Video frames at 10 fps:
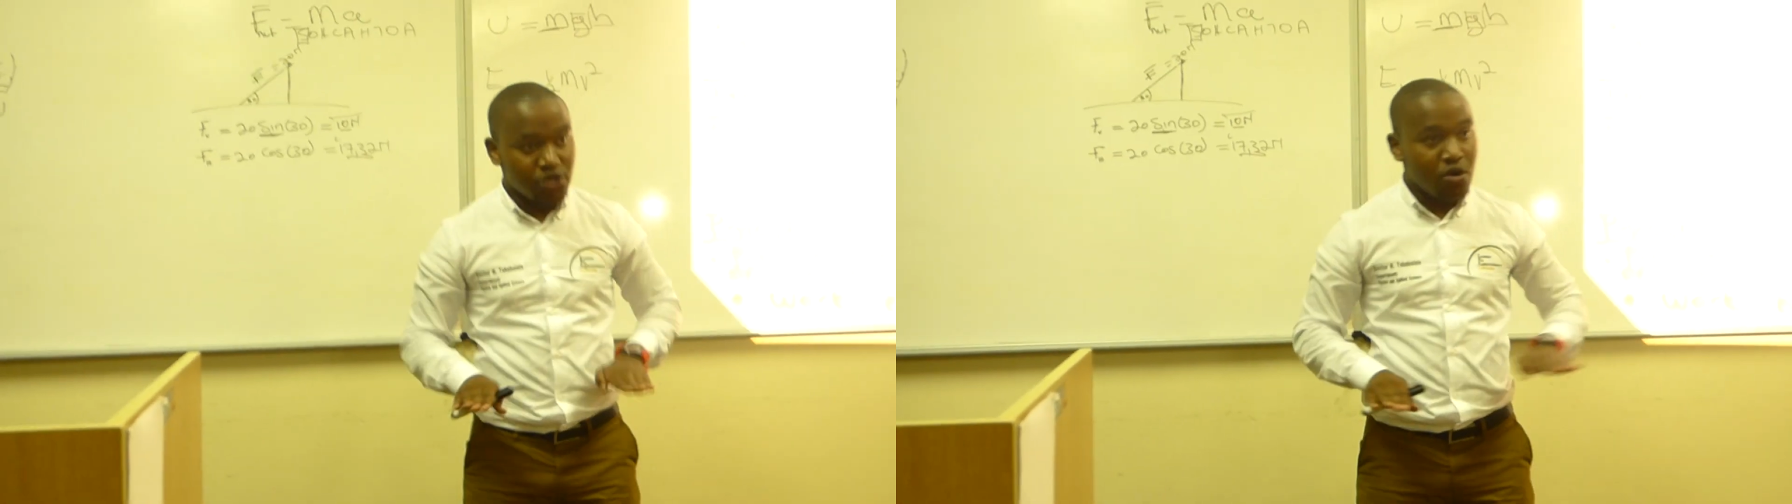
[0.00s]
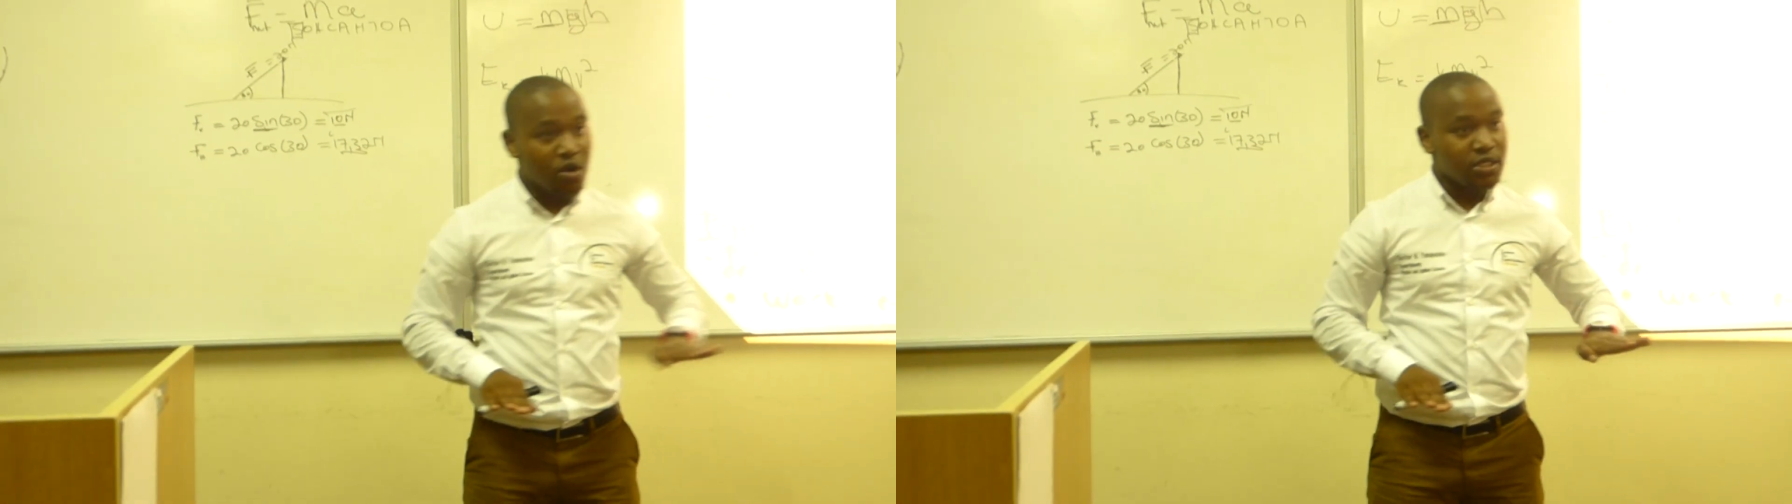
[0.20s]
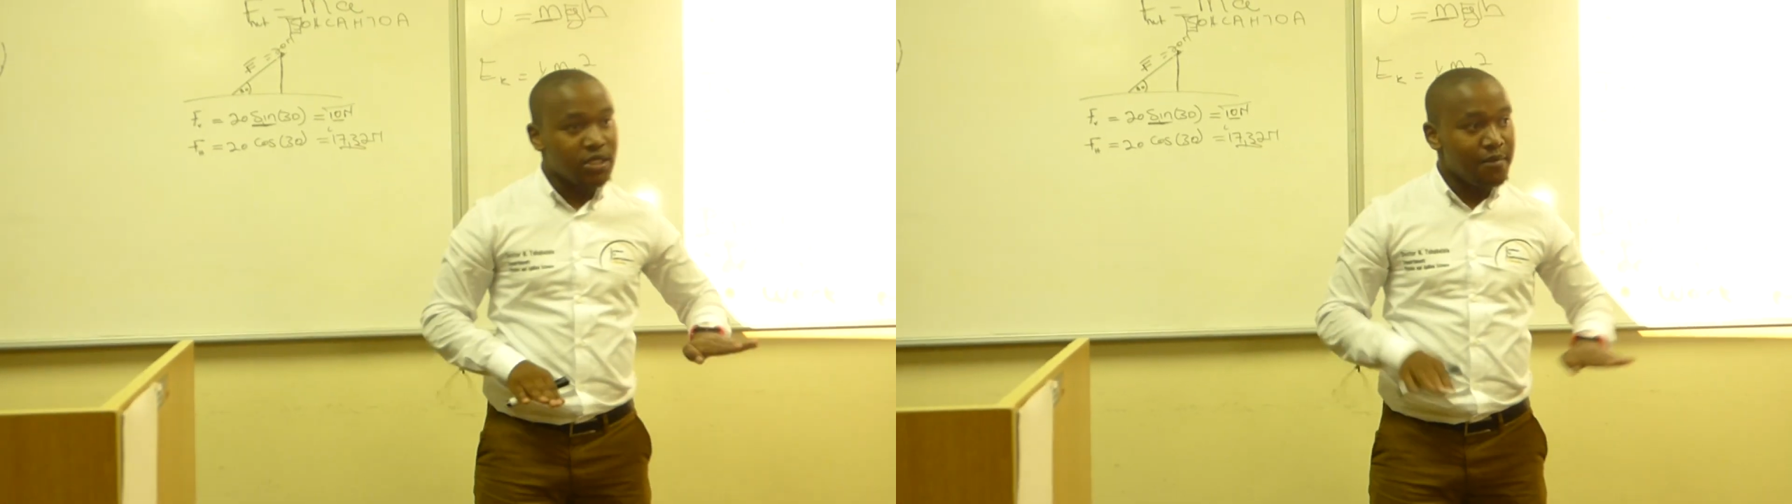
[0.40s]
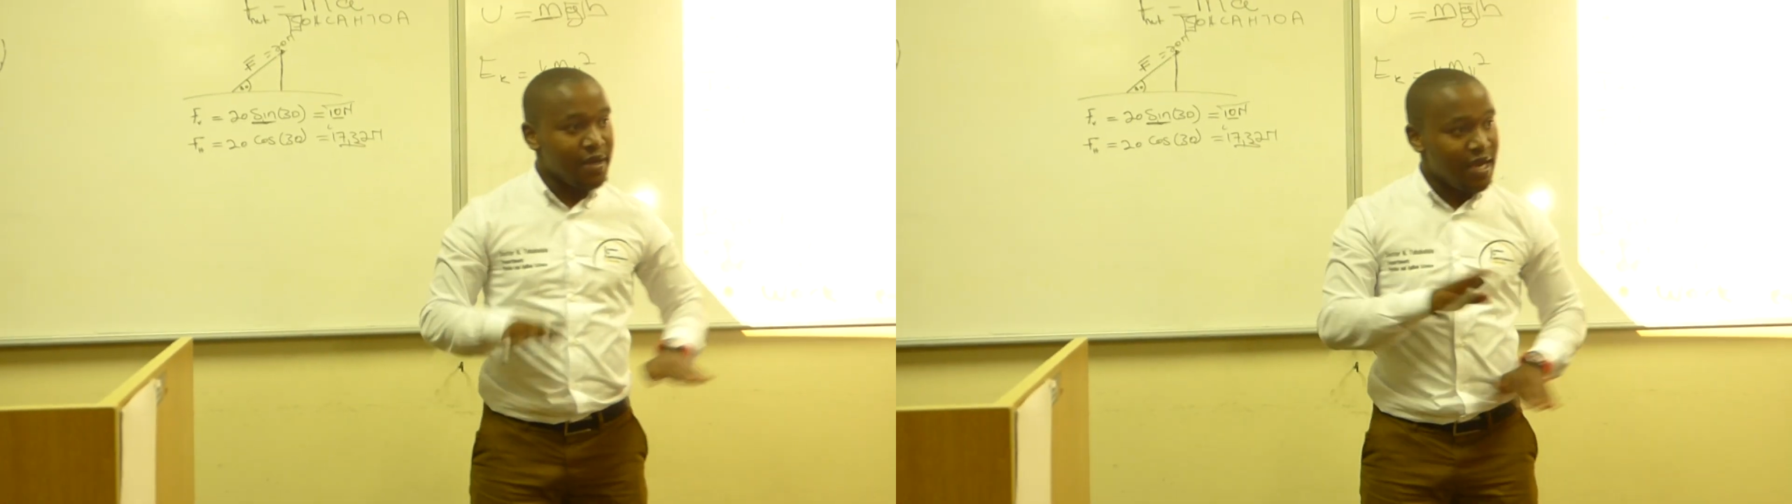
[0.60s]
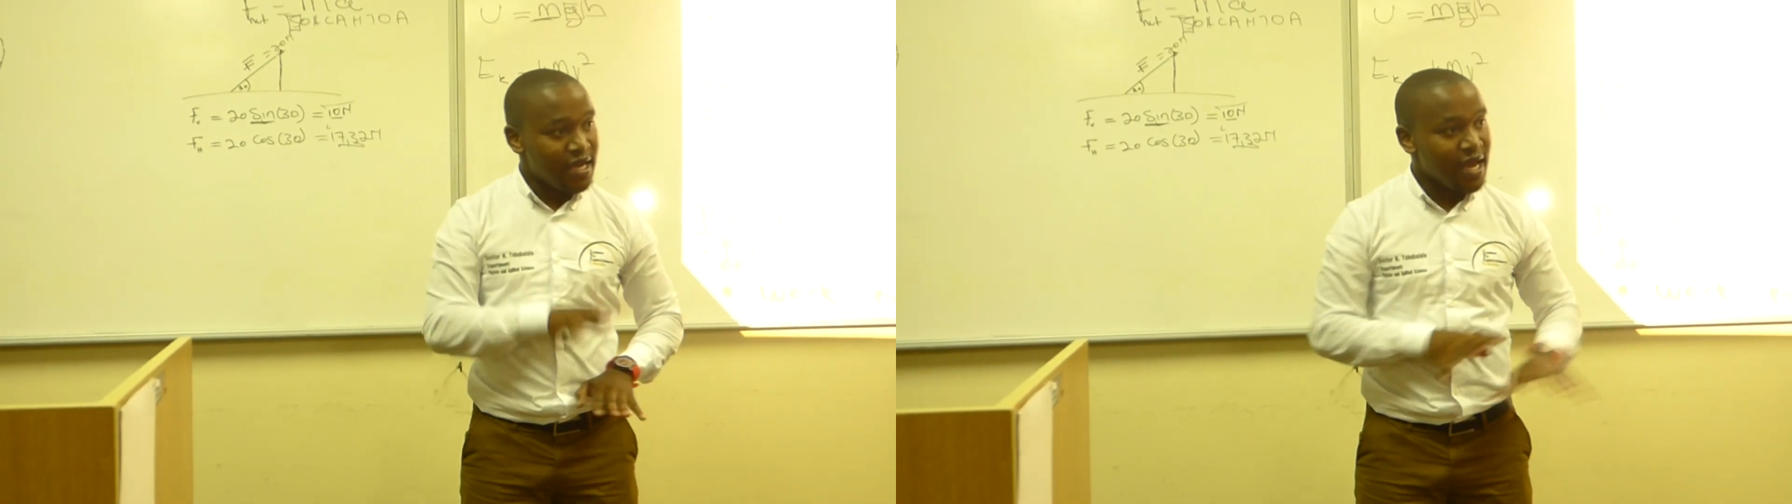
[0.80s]
is called
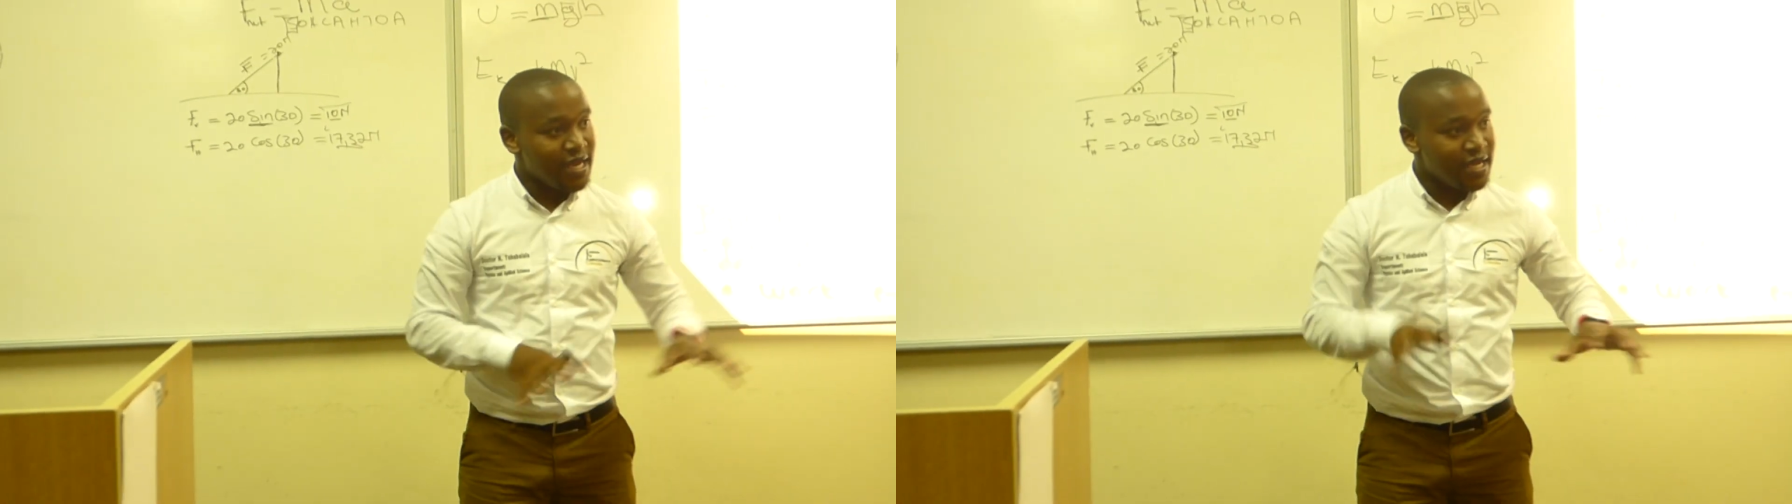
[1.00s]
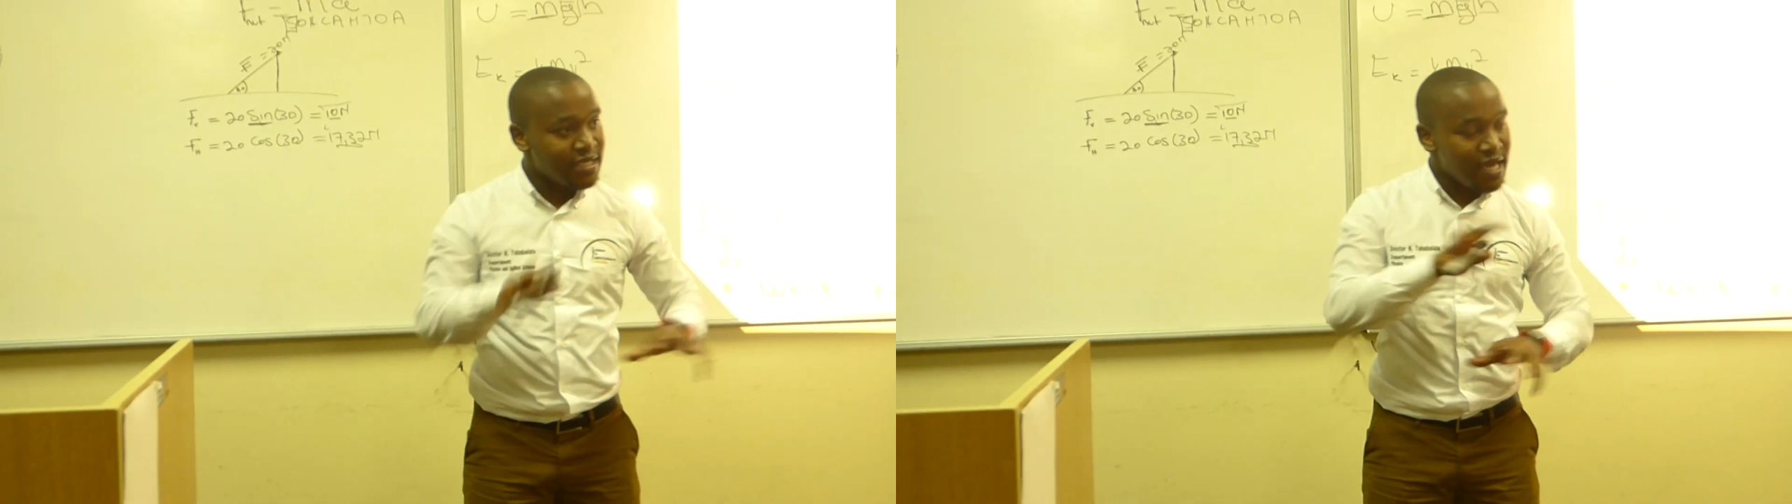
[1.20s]
mechanical energy.